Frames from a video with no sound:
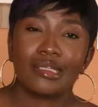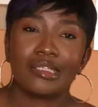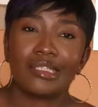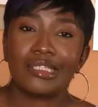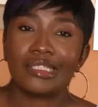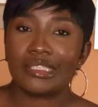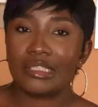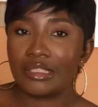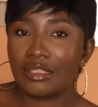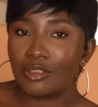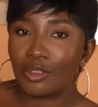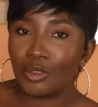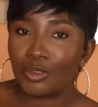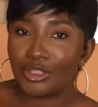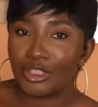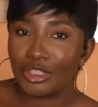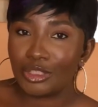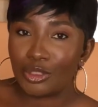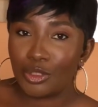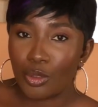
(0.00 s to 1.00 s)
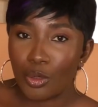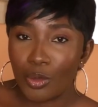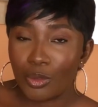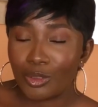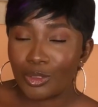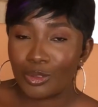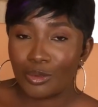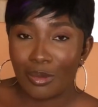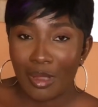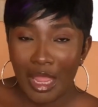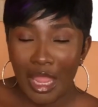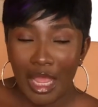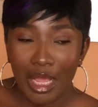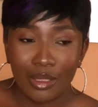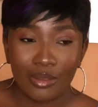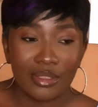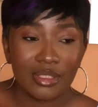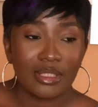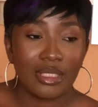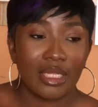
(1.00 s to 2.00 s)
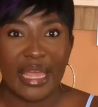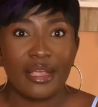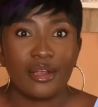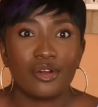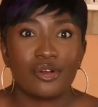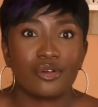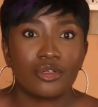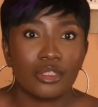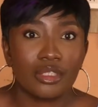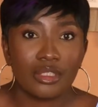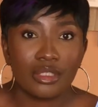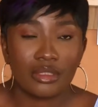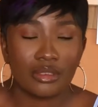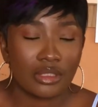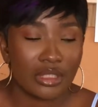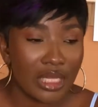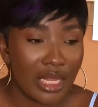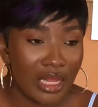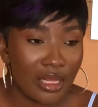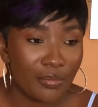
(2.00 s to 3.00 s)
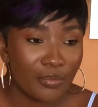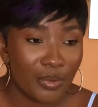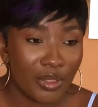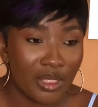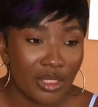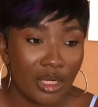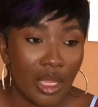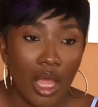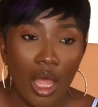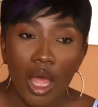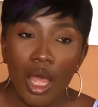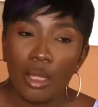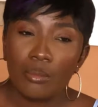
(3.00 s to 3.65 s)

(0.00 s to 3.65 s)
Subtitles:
leaning on the door to my house, engrossed in typing,